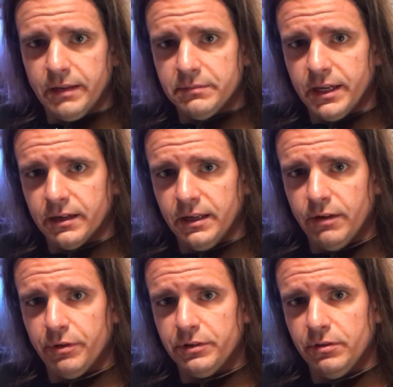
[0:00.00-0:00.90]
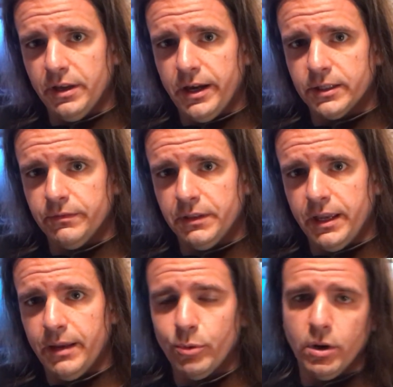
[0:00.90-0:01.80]
same technique where you do the octave and the
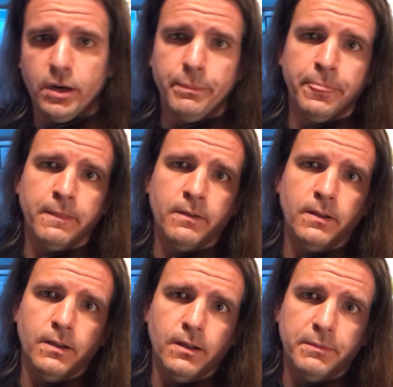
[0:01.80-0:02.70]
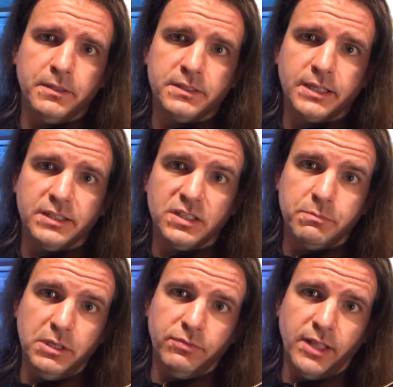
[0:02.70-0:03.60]
hammer on. Um, in this case, it's
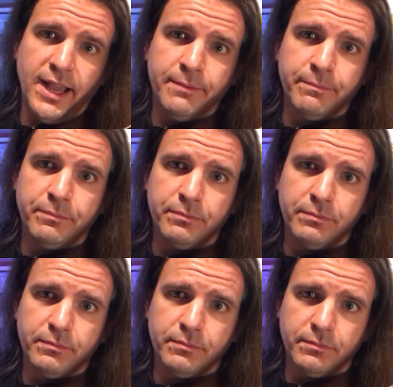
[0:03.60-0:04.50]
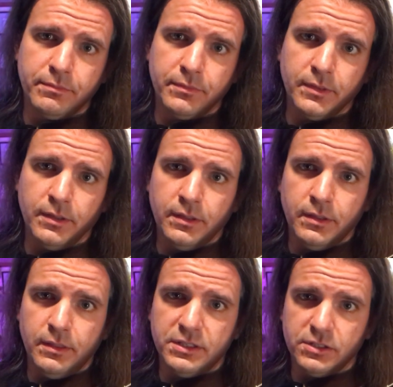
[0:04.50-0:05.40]
a B flat.
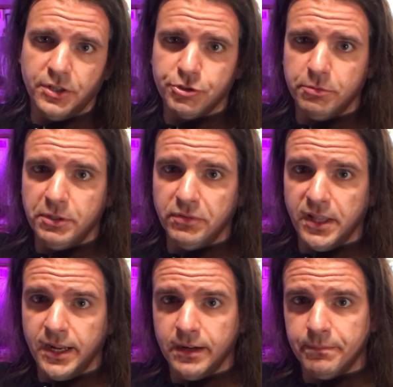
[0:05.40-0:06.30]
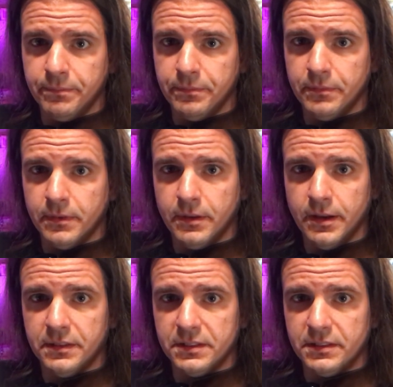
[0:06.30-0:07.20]
This is also a B flat, and
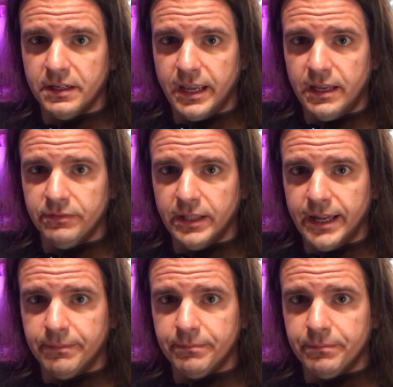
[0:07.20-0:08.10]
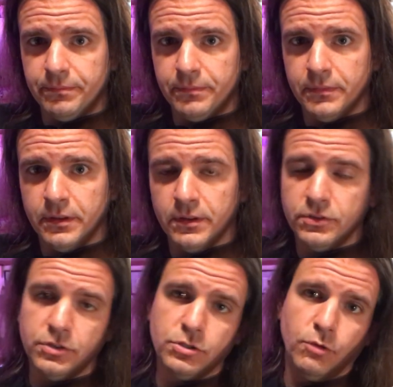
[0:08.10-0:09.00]
this is an A flat.
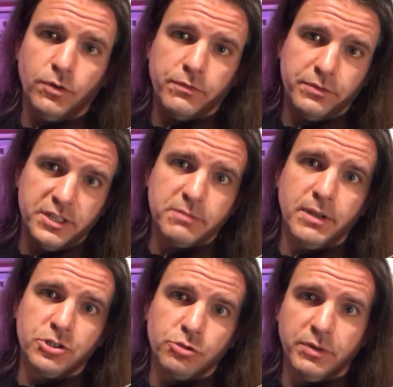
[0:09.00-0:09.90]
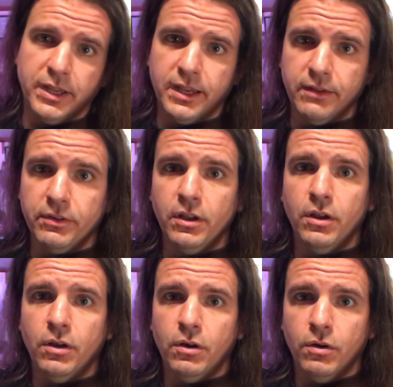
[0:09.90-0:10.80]
So, so far for this measure, we have
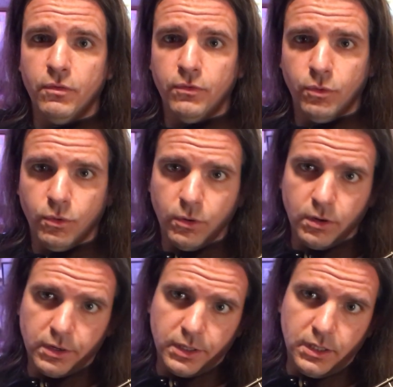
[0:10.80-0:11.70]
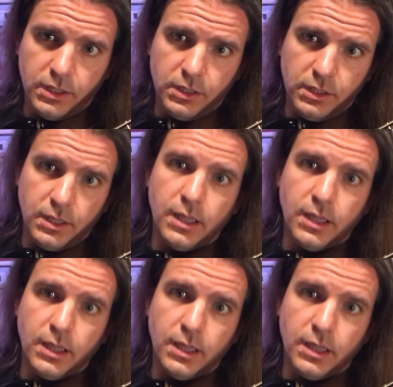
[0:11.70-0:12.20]
four, E,